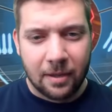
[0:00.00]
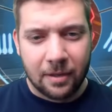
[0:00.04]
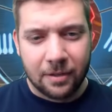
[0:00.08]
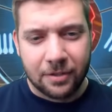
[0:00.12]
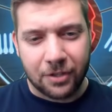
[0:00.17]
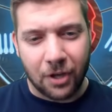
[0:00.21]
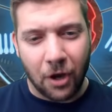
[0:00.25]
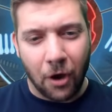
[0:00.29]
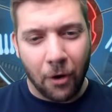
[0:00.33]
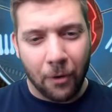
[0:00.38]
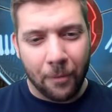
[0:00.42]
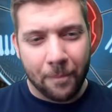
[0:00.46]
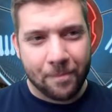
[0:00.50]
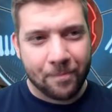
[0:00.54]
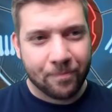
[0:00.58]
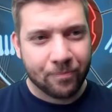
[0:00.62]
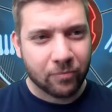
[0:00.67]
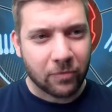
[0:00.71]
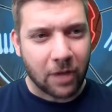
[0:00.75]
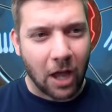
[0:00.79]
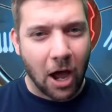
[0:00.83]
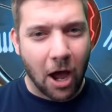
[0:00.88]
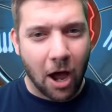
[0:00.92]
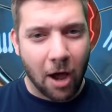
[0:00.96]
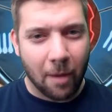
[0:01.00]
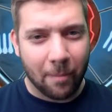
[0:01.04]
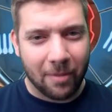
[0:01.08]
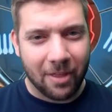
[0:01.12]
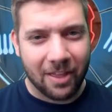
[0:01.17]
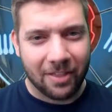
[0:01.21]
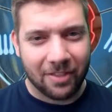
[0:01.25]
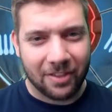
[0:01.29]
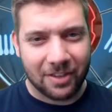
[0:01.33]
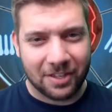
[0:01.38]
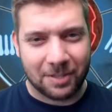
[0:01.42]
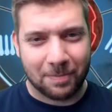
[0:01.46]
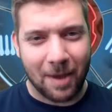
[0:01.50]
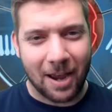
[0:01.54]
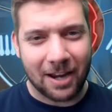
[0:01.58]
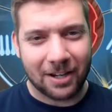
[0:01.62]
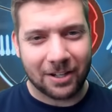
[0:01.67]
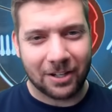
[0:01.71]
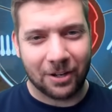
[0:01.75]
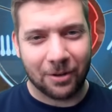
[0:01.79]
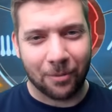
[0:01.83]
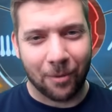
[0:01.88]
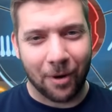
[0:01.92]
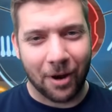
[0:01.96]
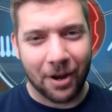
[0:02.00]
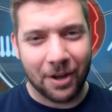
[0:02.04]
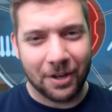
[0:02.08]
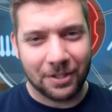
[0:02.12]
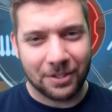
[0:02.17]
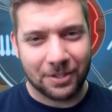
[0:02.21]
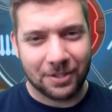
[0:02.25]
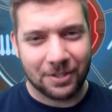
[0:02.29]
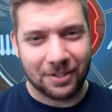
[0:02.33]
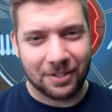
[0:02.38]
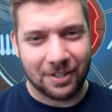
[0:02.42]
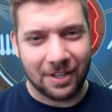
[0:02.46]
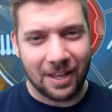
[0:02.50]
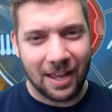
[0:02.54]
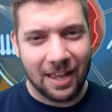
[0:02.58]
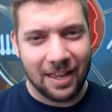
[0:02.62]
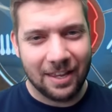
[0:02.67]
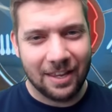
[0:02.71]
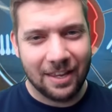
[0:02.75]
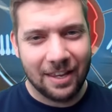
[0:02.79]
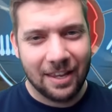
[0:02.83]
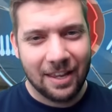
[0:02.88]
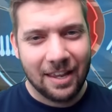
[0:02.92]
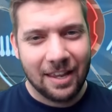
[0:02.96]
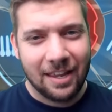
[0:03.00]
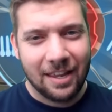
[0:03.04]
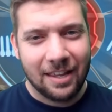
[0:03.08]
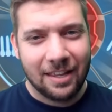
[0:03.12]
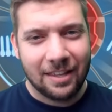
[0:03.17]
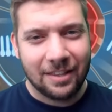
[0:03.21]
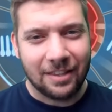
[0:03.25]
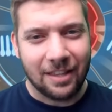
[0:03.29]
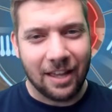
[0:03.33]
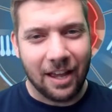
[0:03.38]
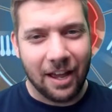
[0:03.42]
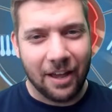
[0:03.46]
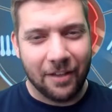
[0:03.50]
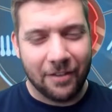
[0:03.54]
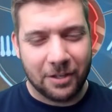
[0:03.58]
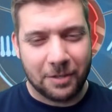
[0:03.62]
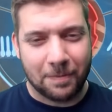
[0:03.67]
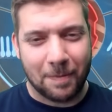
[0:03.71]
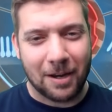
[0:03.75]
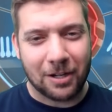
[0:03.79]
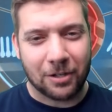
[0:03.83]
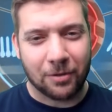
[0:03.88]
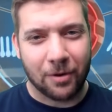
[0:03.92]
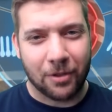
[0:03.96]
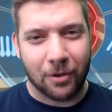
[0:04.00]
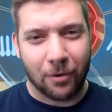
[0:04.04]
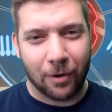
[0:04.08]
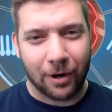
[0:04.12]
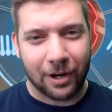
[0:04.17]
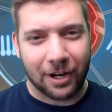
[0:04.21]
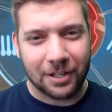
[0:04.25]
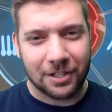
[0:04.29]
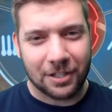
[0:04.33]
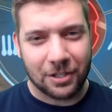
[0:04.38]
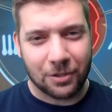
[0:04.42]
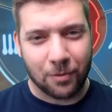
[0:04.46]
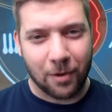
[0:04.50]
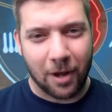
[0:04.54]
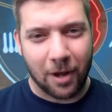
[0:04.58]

So the Spectre was the Spectre with Orkans is